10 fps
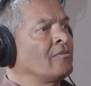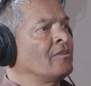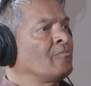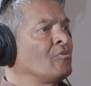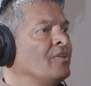
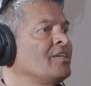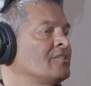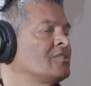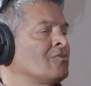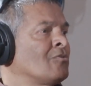The
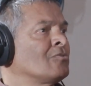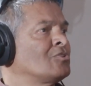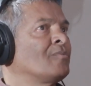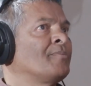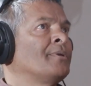police
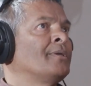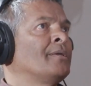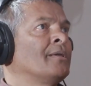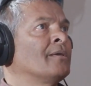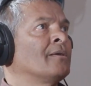ought
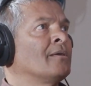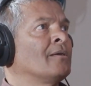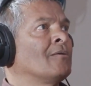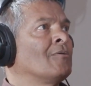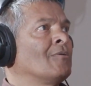to
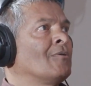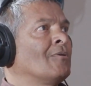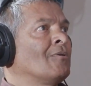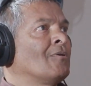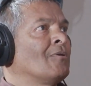
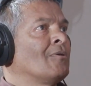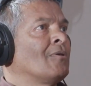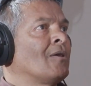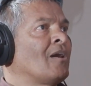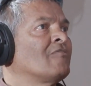
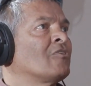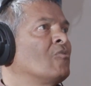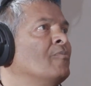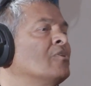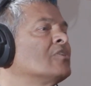have a
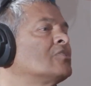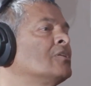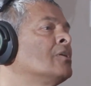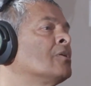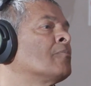
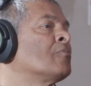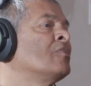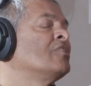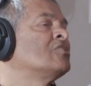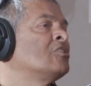community
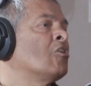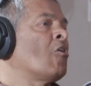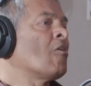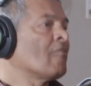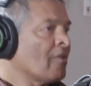
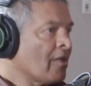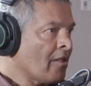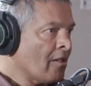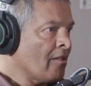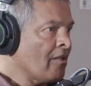policing or
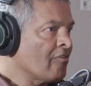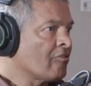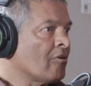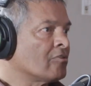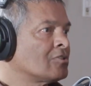
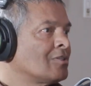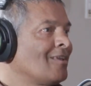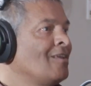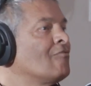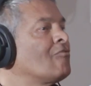ethos
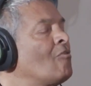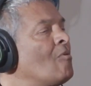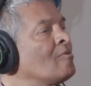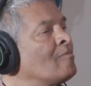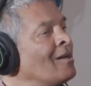
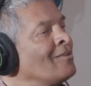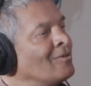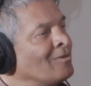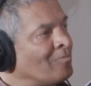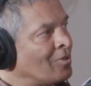informed by
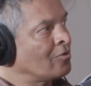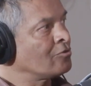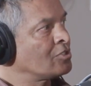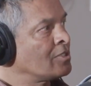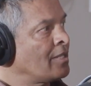the
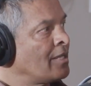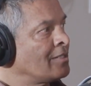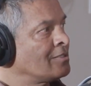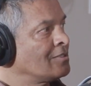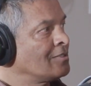approach
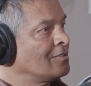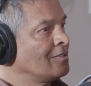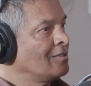that